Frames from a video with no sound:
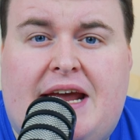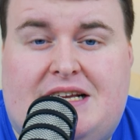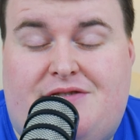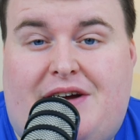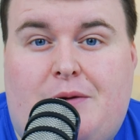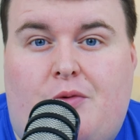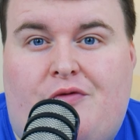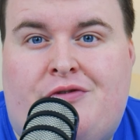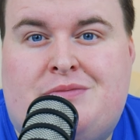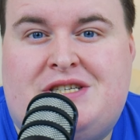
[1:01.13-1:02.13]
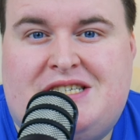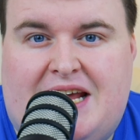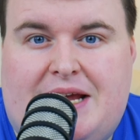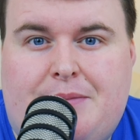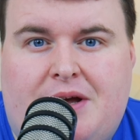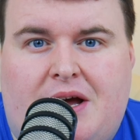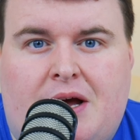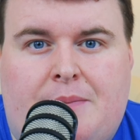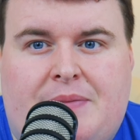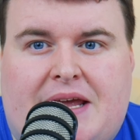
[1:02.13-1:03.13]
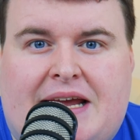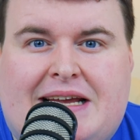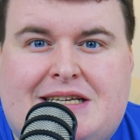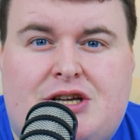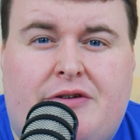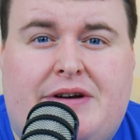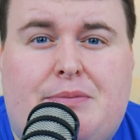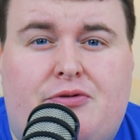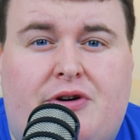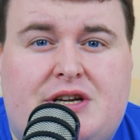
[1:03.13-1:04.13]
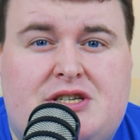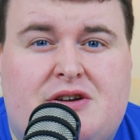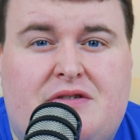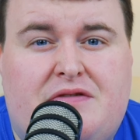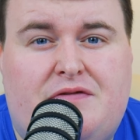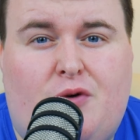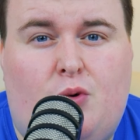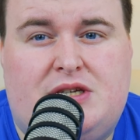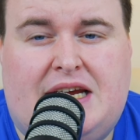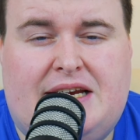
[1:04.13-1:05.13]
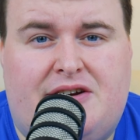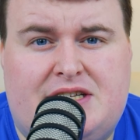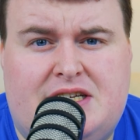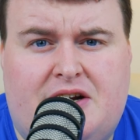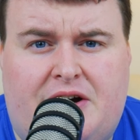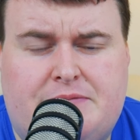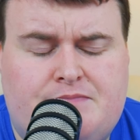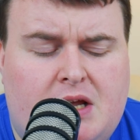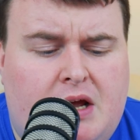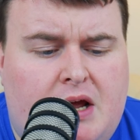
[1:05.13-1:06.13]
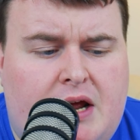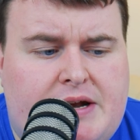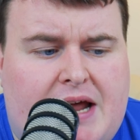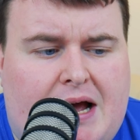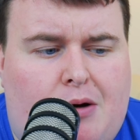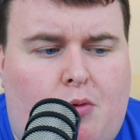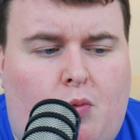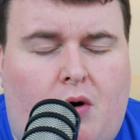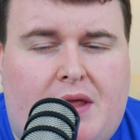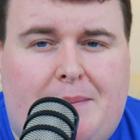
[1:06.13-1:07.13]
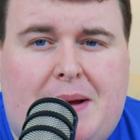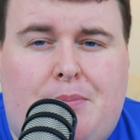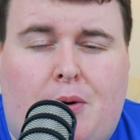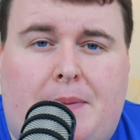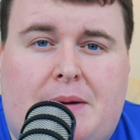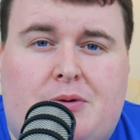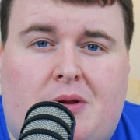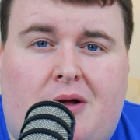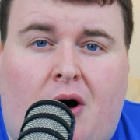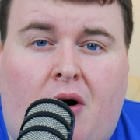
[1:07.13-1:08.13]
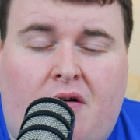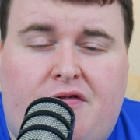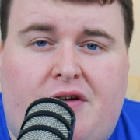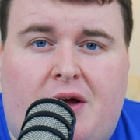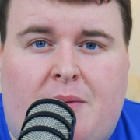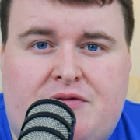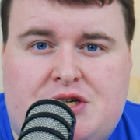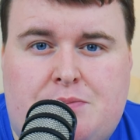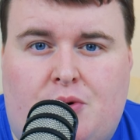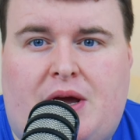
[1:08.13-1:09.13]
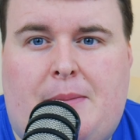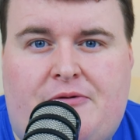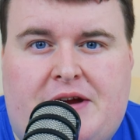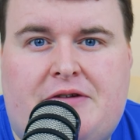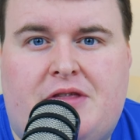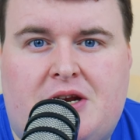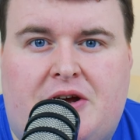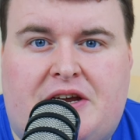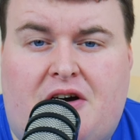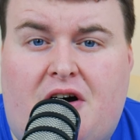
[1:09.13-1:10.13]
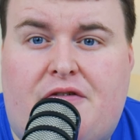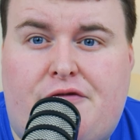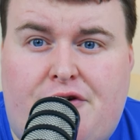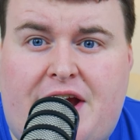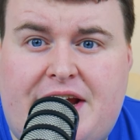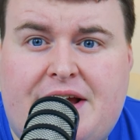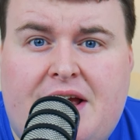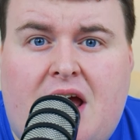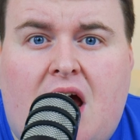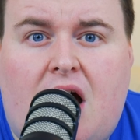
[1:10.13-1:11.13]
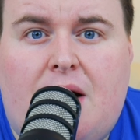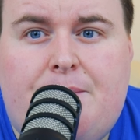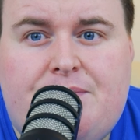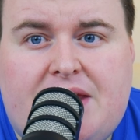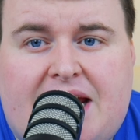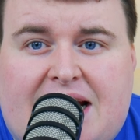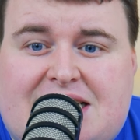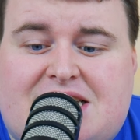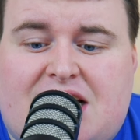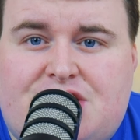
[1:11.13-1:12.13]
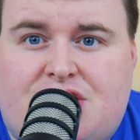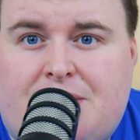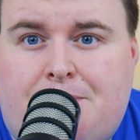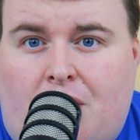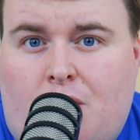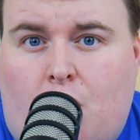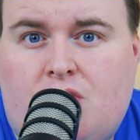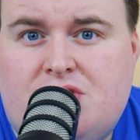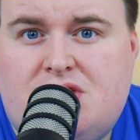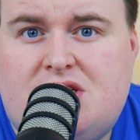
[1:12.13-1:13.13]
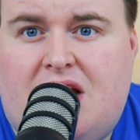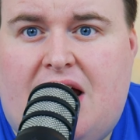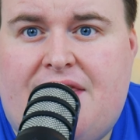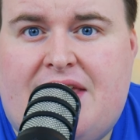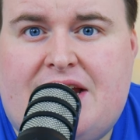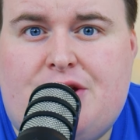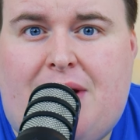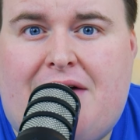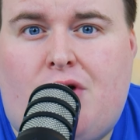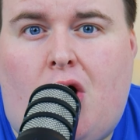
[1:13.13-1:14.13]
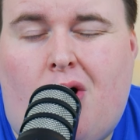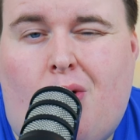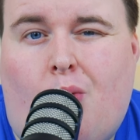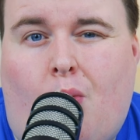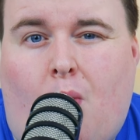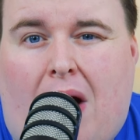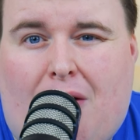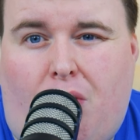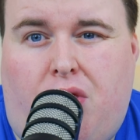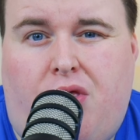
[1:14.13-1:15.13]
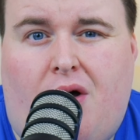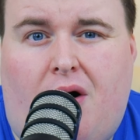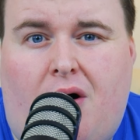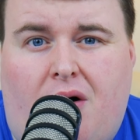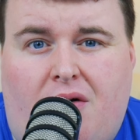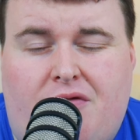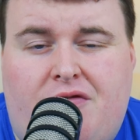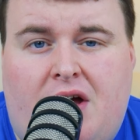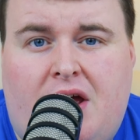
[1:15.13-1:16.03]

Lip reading: It's available from Steam. It is currently priced at $14.99. Now, while that may put people off, obviously Board Game Arena and the like are free, it is essentially buy once and then you have a whole wealth of